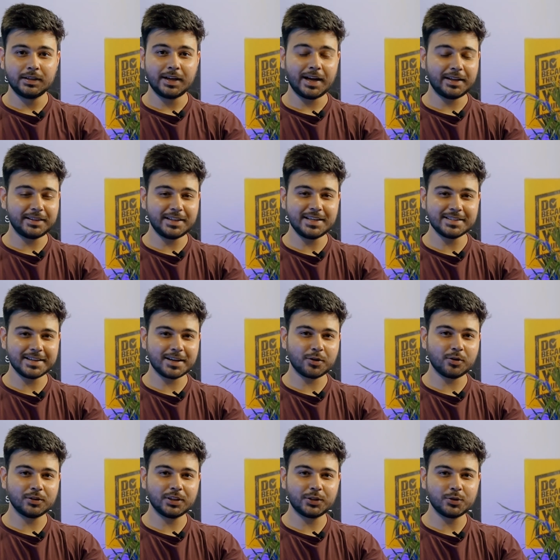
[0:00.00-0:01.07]
And these are
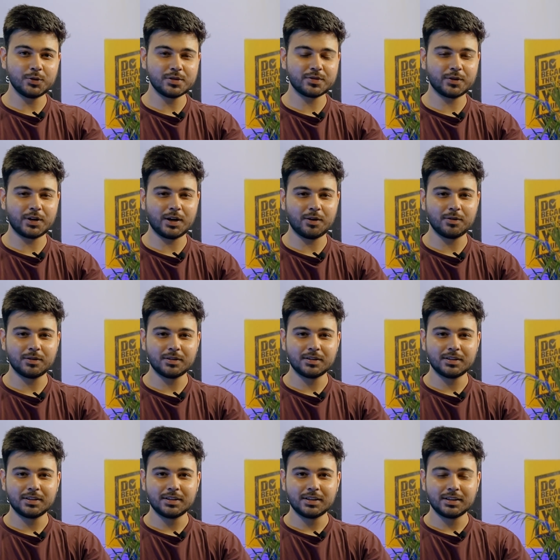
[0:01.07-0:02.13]
all the tools for now.
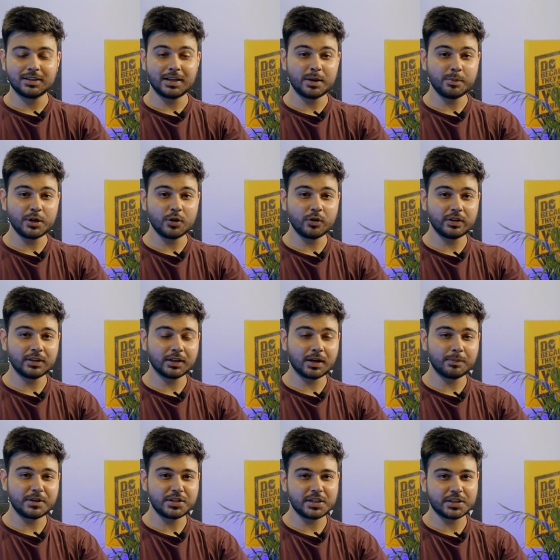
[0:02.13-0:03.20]
Let me know in the
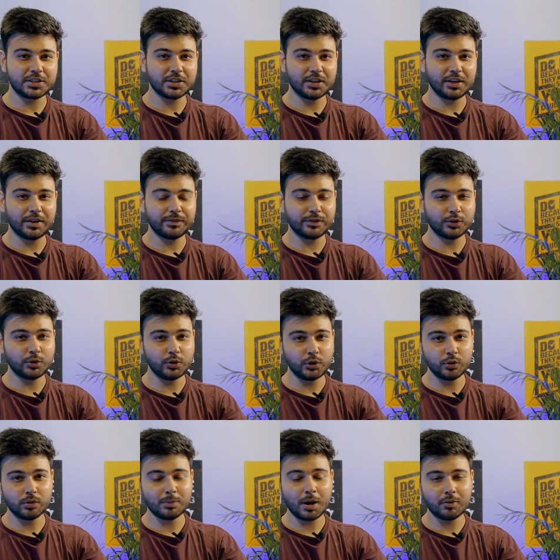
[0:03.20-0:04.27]
comment section if you
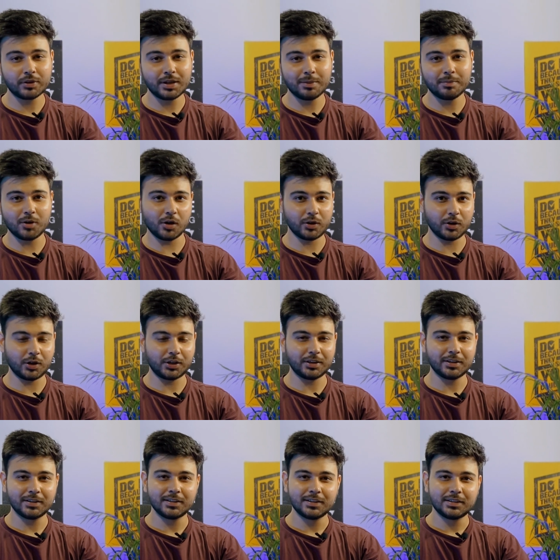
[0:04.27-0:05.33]
knew about them or not.
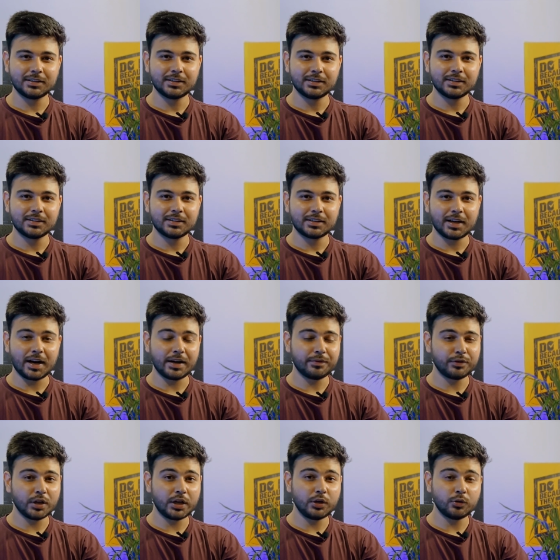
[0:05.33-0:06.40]
And
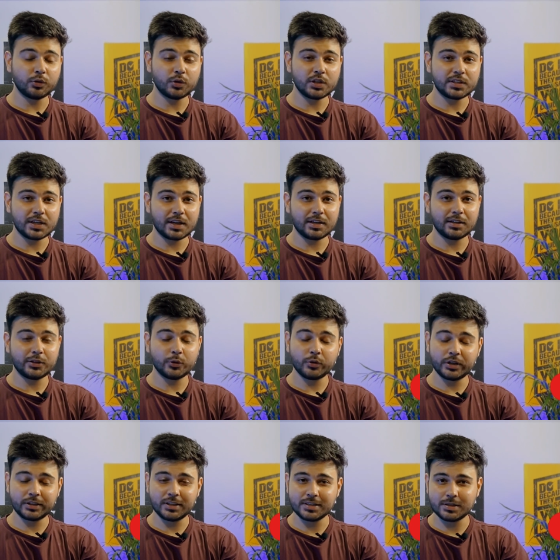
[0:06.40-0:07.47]
if you are new to the channel, do
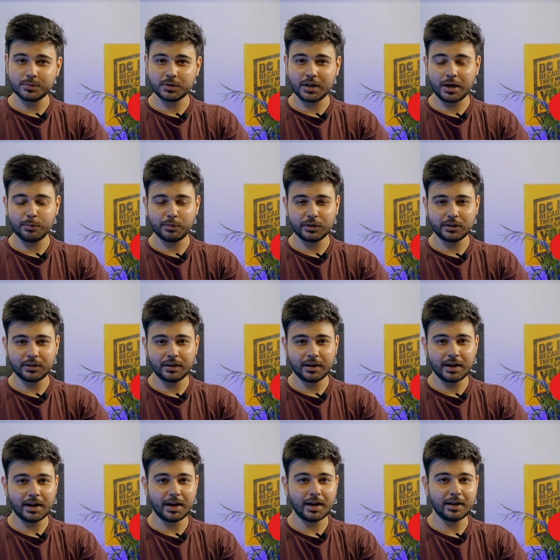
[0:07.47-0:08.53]
hit the subscribe button.
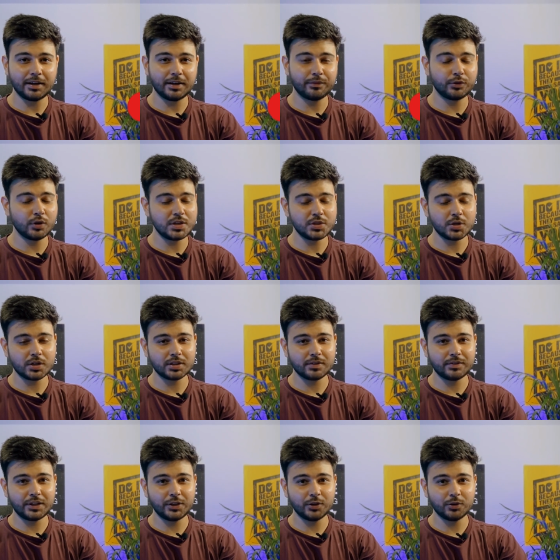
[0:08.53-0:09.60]
And if you enjoyed the
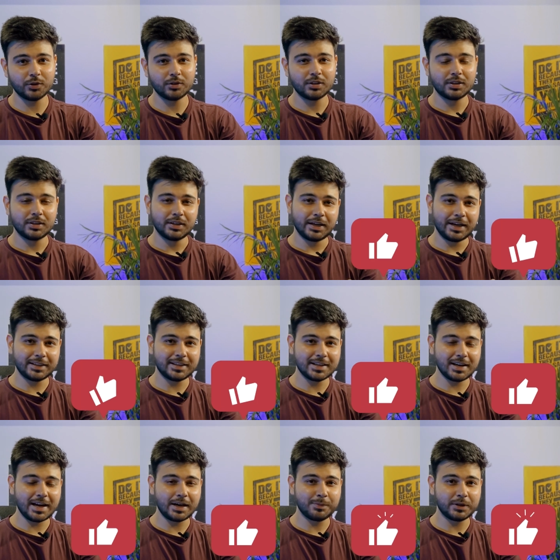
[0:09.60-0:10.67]
video, hit the
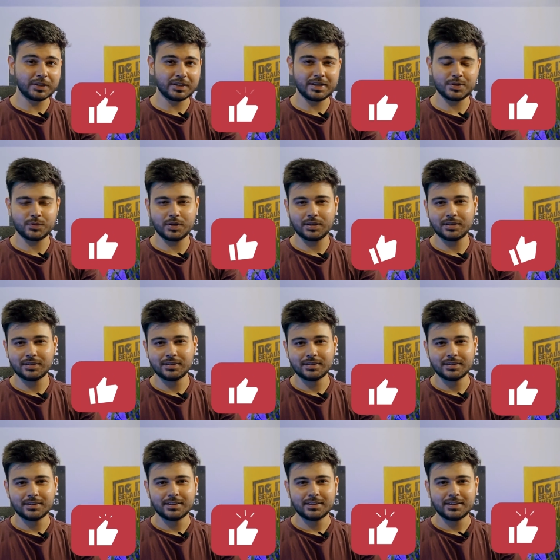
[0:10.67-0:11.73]
like button as well.
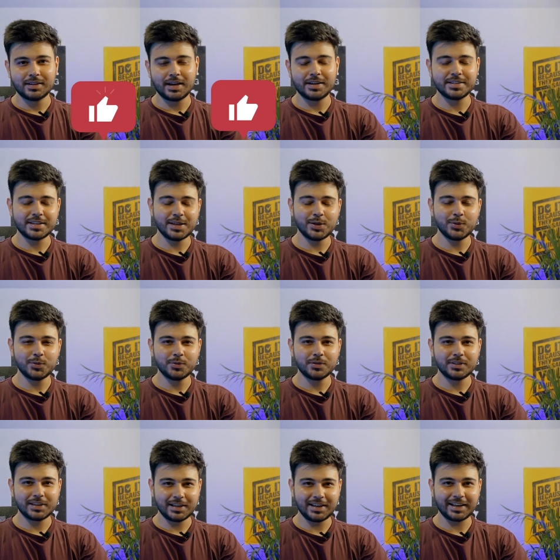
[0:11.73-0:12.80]
And see you
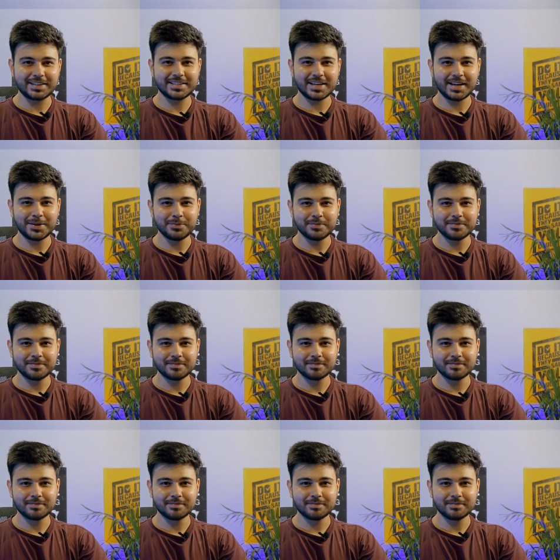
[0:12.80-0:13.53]
till next time.